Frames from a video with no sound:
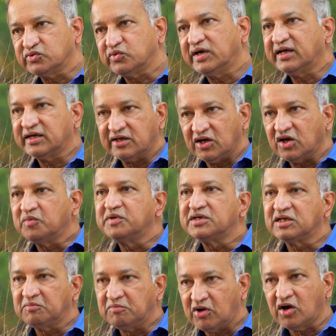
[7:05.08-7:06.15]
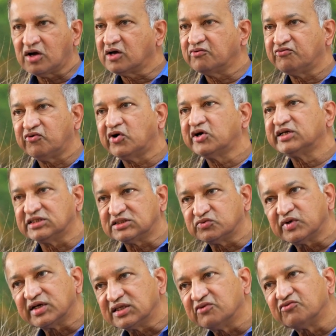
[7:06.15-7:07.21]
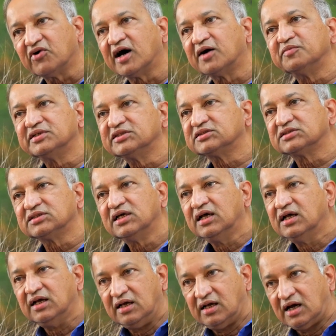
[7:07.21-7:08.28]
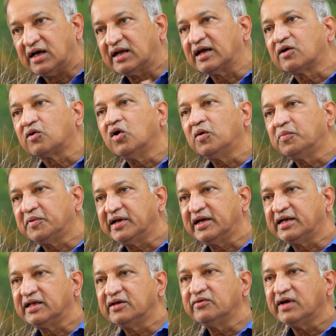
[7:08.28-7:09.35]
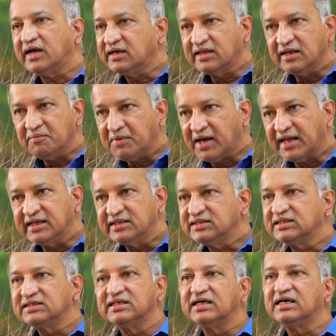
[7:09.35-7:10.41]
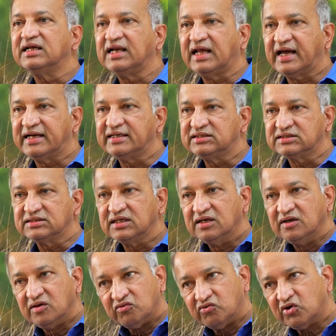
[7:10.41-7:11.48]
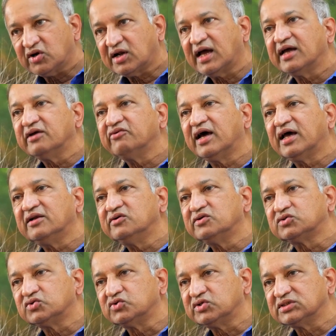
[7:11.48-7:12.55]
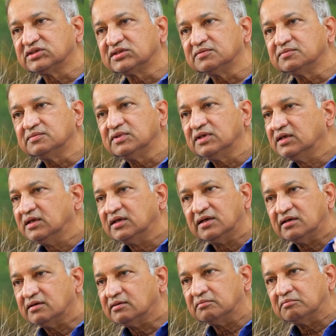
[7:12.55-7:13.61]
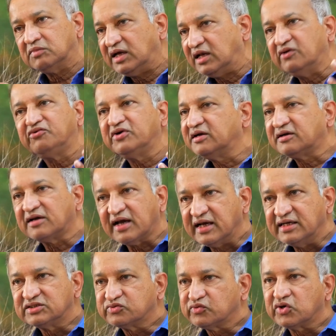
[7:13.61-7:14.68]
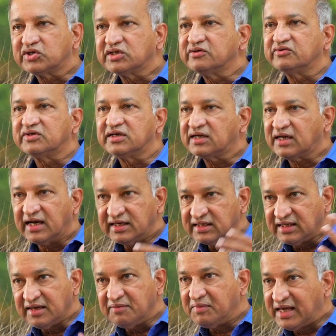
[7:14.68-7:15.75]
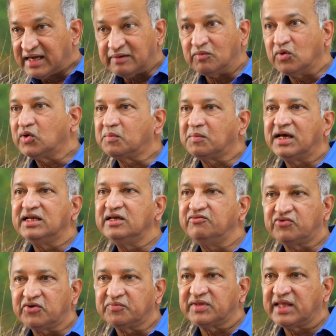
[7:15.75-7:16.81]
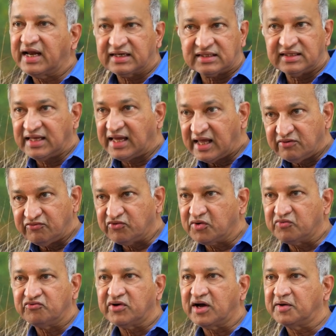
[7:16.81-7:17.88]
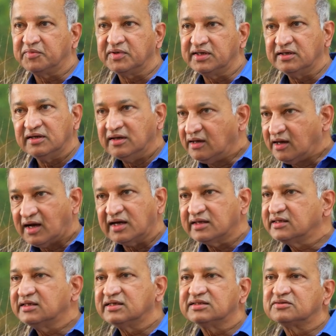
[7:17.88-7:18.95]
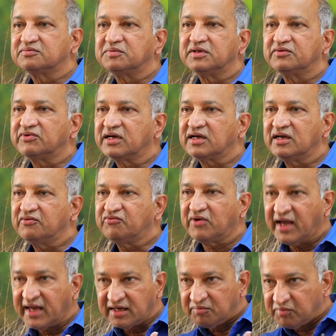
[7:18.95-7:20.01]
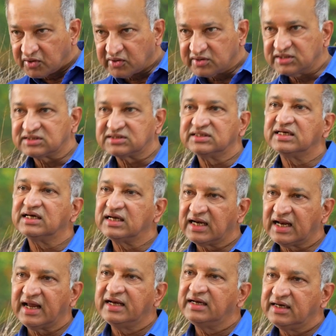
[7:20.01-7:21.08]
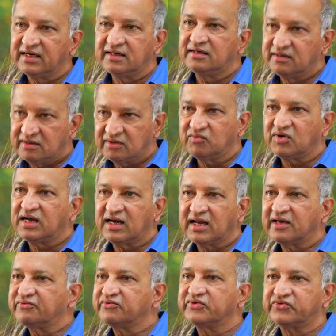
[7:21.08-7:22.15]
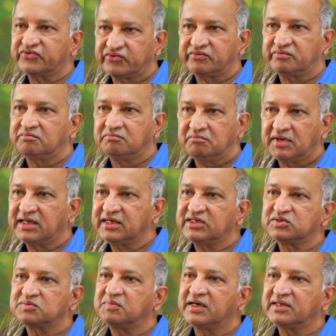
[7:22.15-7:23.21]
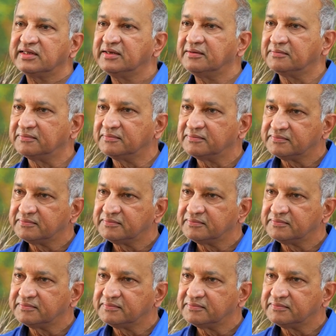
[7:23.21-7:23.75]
square kilometer block of forest where the farmers are a cooperative and they are managing their lands for high value tourism, elephant rides, whatever, and they make more money from that than from farming, I think it's perfectly fine because it's their land and the wildlife is managed by them.